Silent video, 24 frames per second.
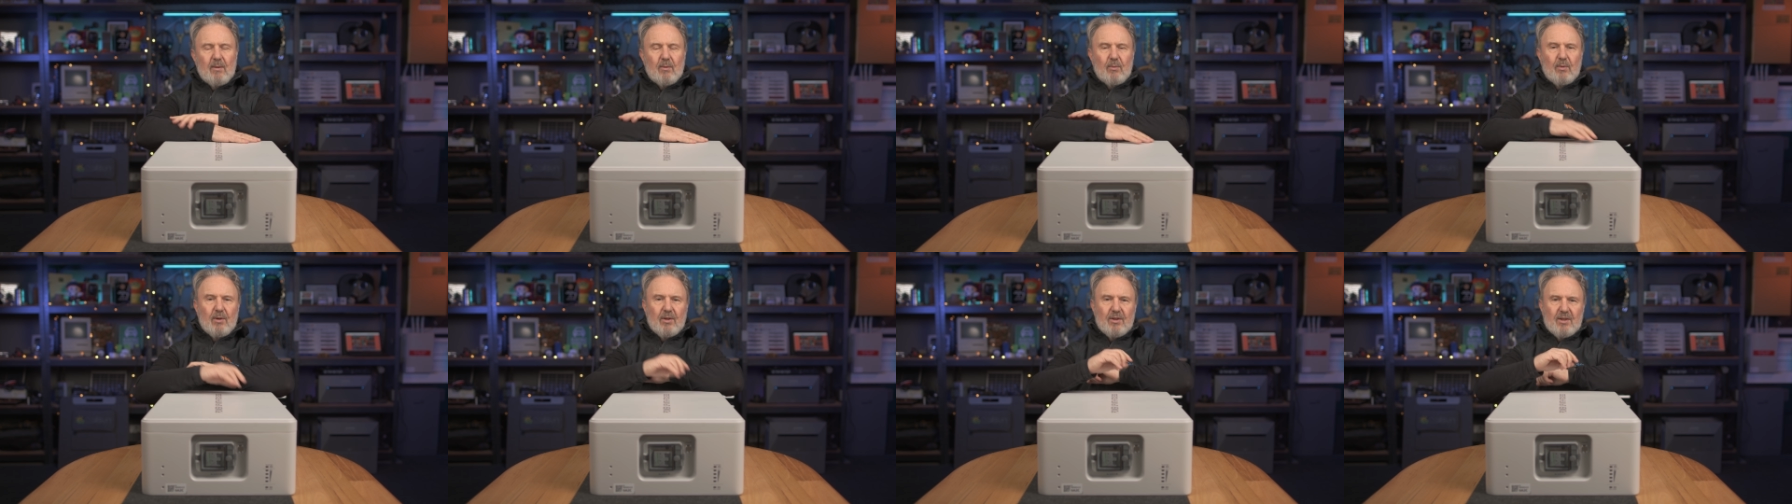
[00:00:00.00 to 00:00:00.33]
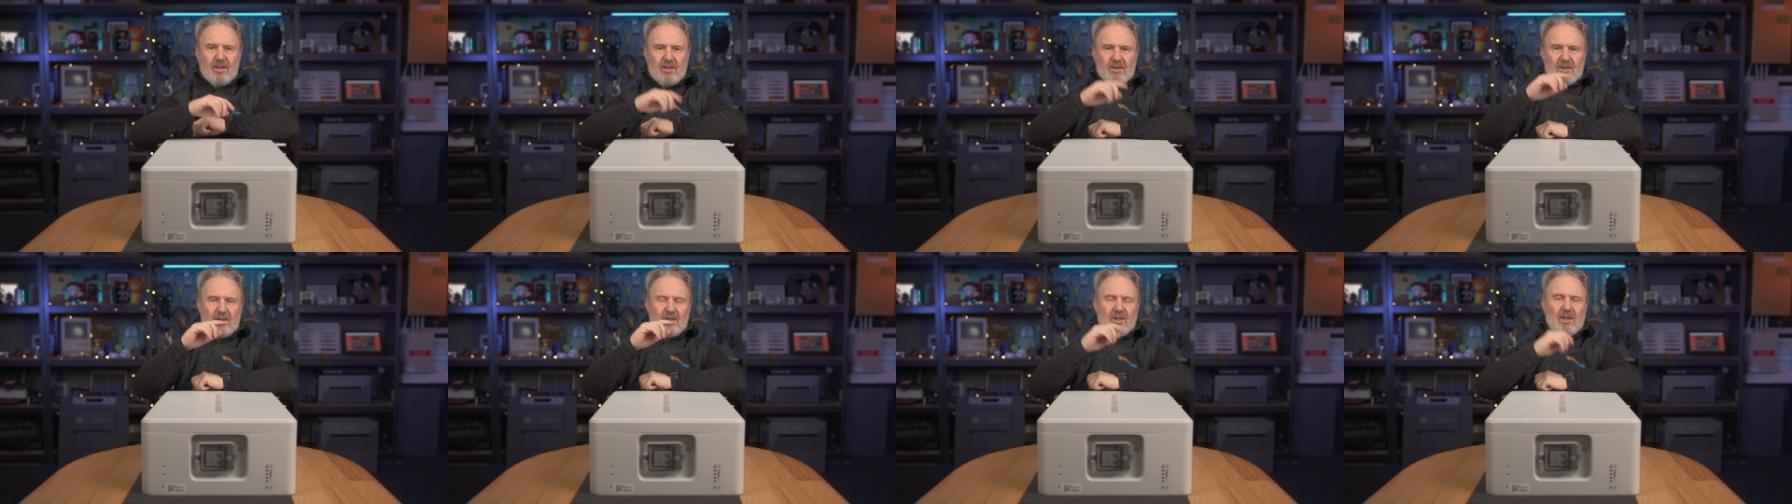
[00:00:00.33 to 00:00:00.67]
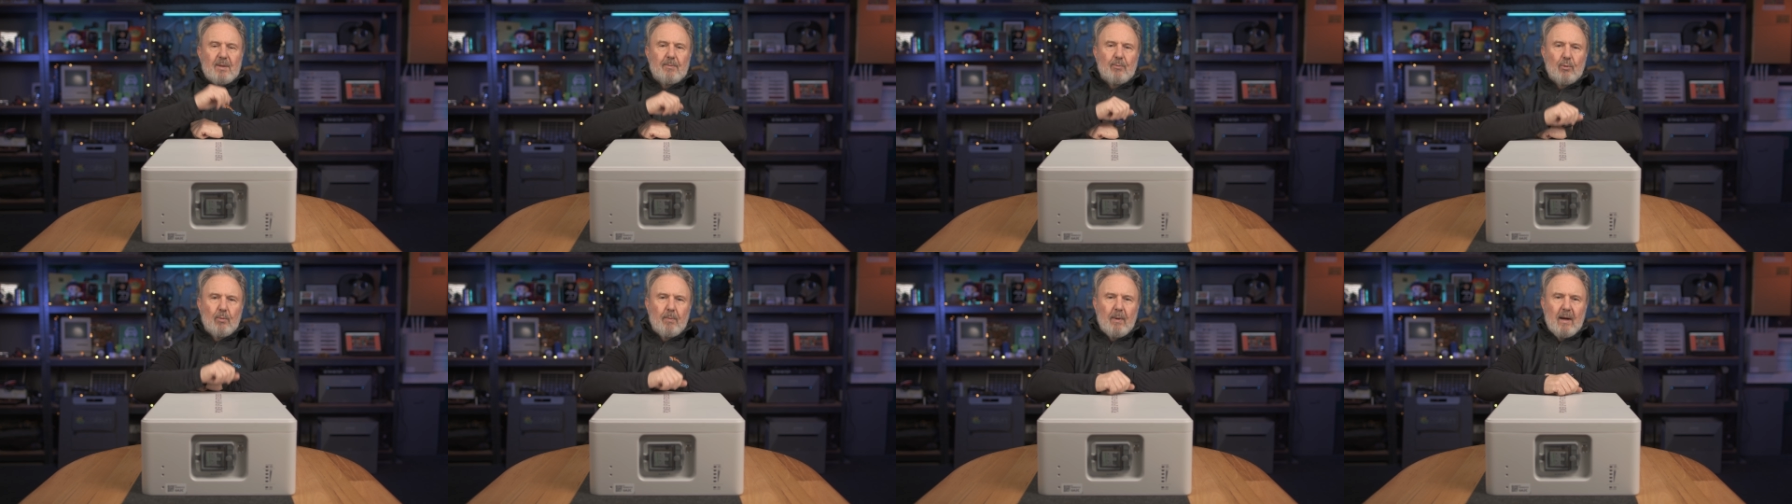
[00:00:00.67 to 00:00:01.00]
with just a
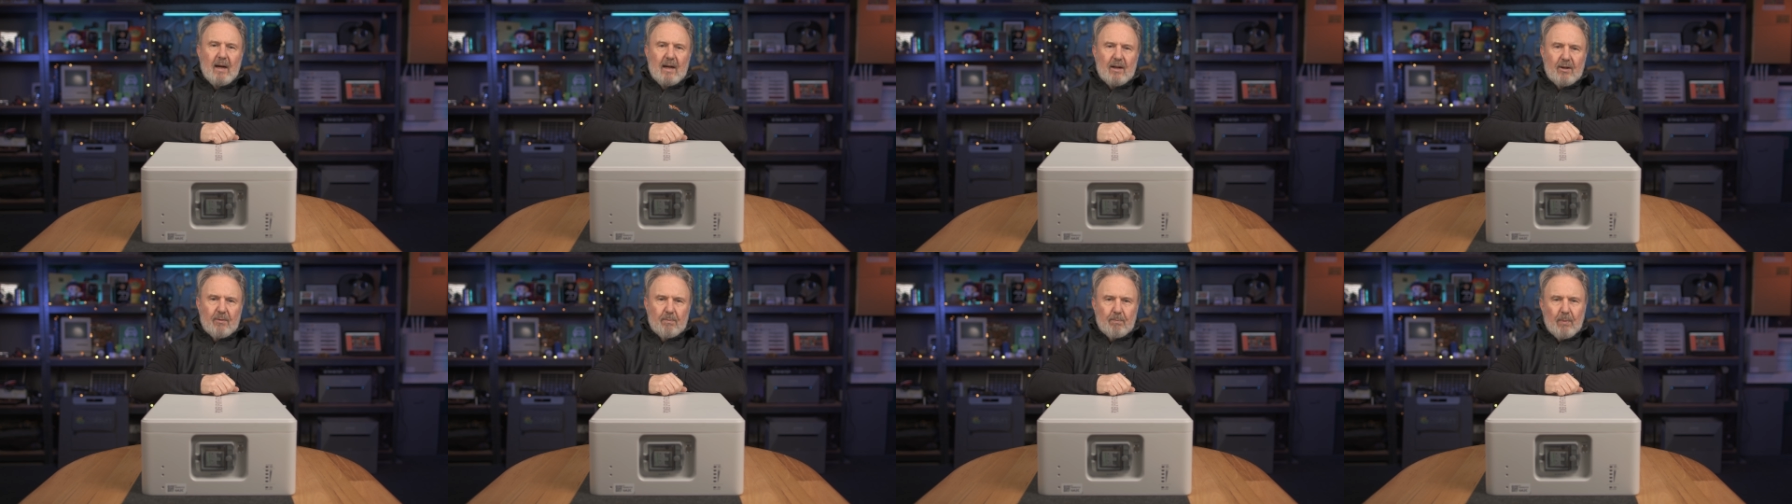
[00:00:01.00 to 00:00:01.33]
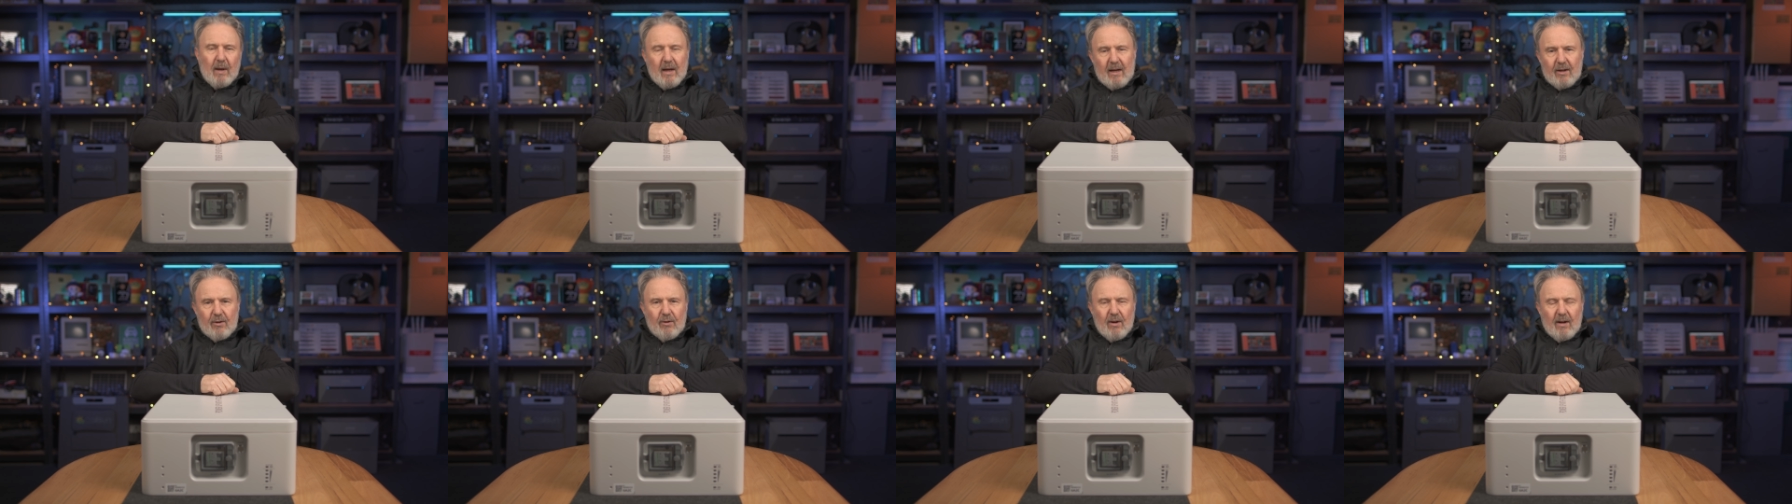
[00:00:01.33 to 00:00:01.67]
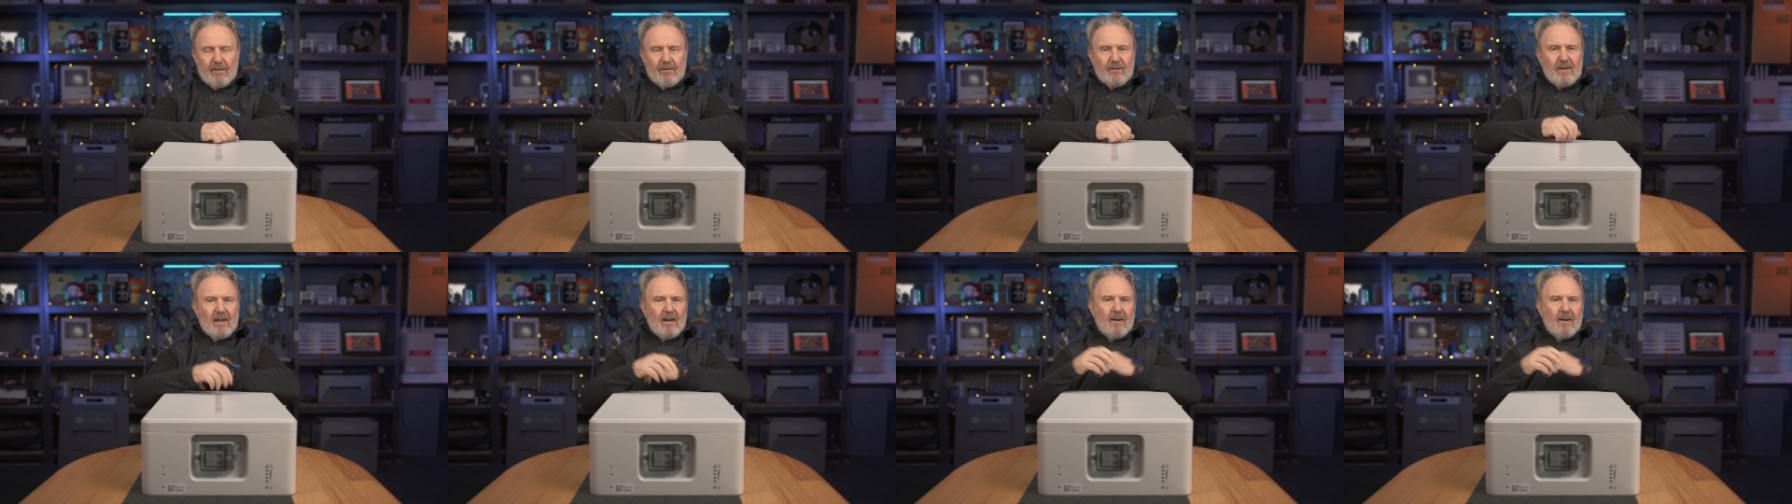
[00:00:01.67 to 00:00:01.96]
simple bar, bar graph.